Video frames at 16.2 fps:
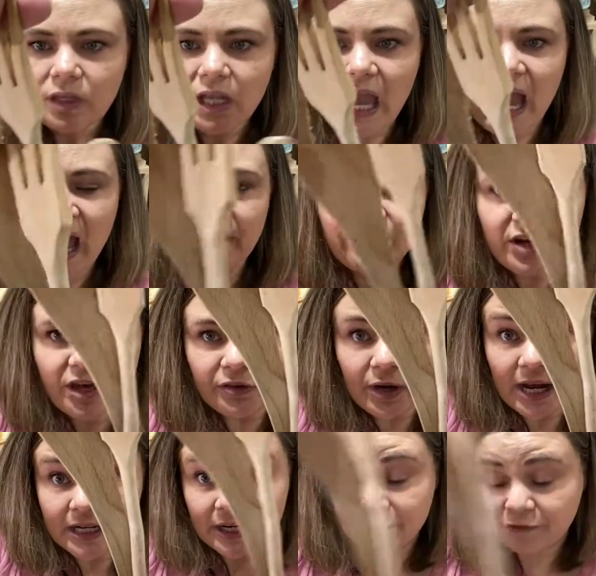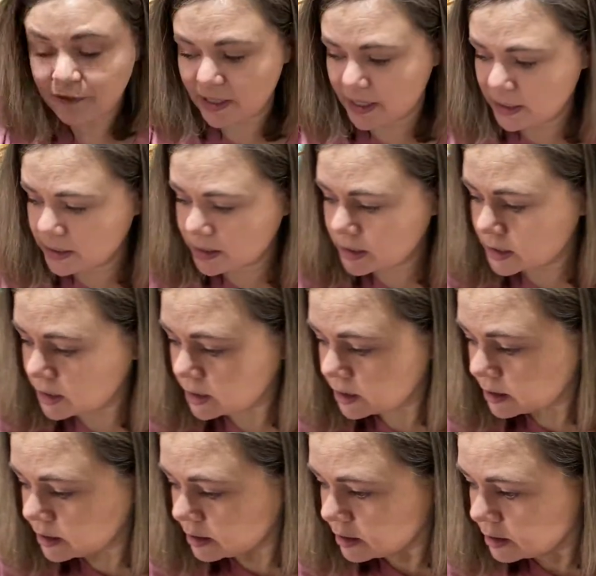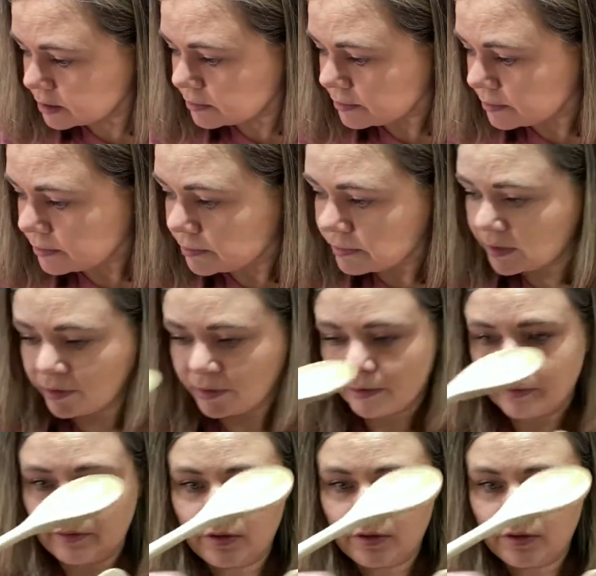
I have another idea for these, the,